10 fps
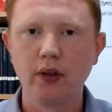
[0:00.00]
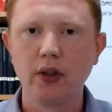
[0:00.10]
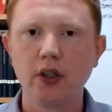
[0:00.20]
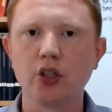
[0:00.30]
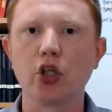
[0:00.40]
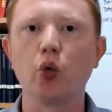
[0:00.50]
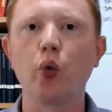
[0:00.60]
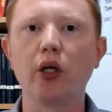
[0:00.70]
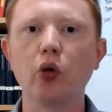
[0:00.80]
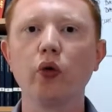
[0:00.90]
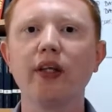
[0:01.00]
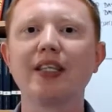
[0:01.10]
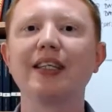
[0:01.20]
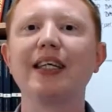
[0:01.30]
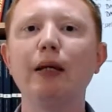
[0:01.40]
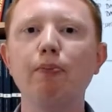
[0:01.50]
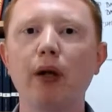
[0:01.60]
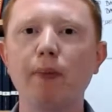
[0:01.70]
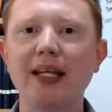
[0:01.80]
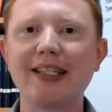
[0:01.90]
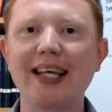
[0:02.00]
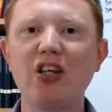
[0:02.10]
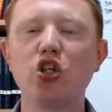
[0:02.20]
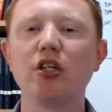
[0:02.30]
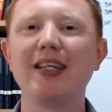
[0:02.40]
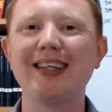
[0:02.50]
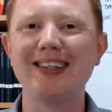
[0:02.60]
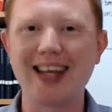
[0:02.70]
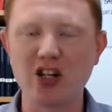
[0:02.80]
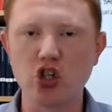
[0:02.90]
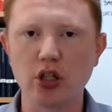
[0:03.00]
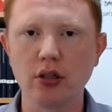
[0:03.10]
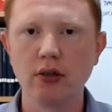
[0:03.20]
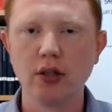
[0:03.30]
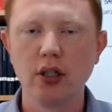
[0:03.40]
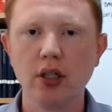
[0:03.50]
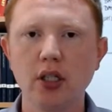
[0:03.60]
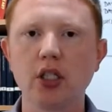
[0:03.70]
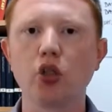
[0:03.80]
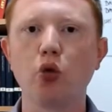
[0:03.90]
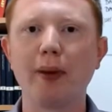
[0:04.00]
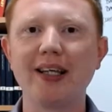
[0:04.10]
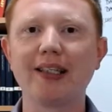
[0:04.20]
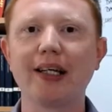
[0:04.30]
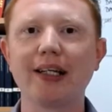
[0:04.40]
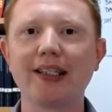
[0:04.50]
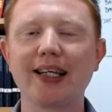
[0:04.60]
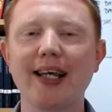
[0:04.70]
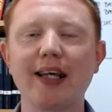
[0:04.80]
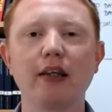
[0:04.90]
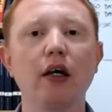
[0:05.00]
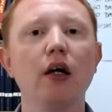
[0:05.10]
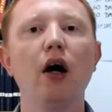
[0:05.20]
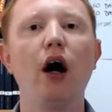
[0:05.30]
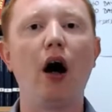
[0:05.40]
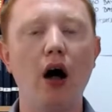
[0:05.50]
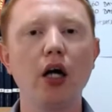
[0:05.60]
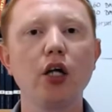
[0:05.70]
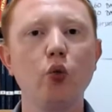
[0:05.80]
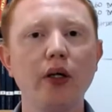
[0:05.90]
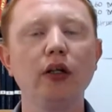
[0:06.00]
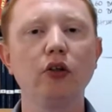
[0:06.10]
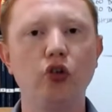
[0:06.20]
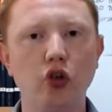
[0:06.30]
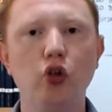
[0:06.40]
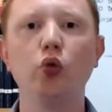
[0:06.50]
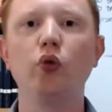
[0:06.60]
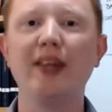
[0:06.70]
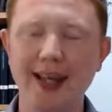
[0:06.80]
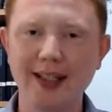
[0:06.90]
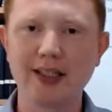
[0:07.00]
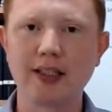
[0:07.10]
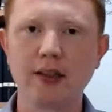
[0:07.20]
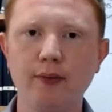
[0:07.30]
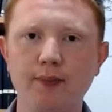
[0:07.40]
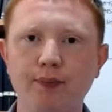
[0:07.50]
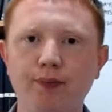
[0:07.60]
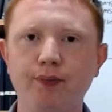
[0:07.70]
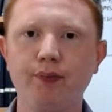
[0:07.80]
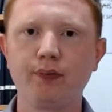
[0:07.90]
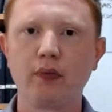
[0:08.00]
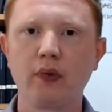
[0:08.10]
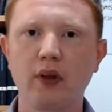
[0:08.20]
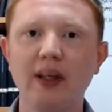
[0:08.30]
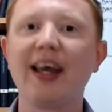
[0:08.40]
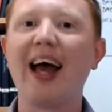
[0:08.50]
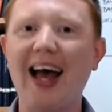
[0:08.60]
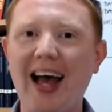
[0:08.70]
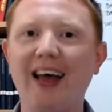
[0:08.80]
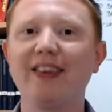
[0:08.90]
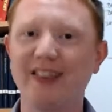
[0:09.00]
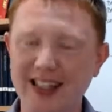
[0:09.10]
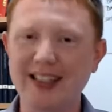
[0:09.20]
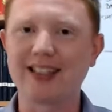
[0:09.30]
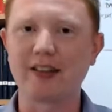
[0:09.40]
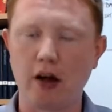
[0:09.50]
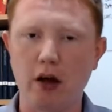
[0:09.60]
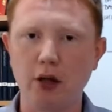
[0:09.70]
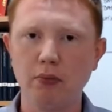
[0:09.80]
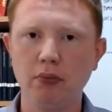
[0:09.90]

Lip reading: So we call this an implementation intention. So you're basically saying that I will do this at this time